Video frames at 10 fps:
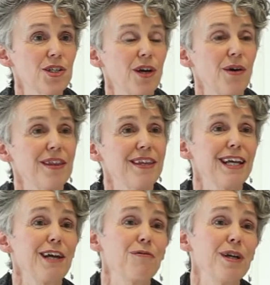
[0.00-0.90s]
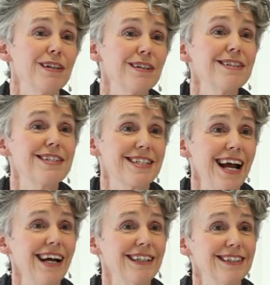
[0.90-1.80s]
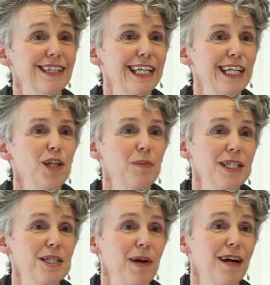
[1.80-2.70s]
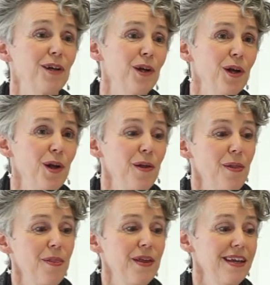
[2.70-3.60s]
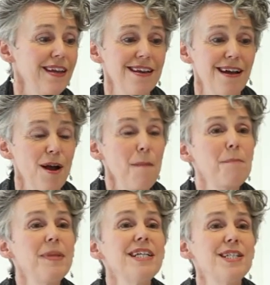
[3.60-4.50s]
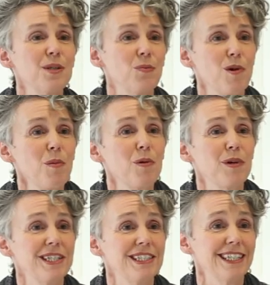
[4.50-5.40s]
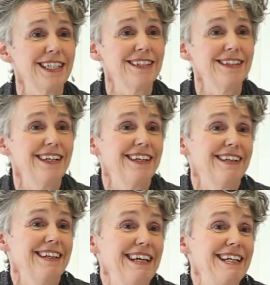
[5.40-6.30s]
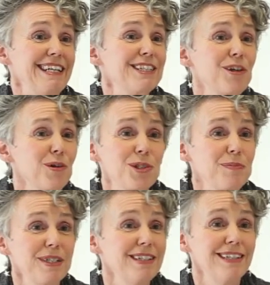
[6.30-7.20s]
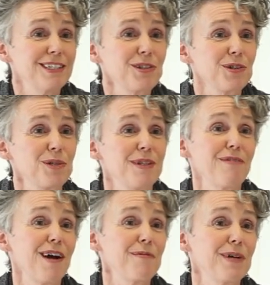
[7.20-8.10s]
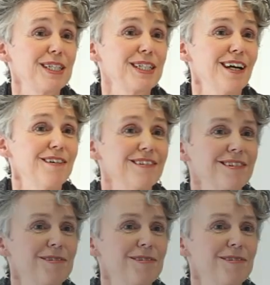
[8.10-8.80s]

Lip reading: So I think if we understand a little bit about the medium we're operating in, it's got to be the right way to go.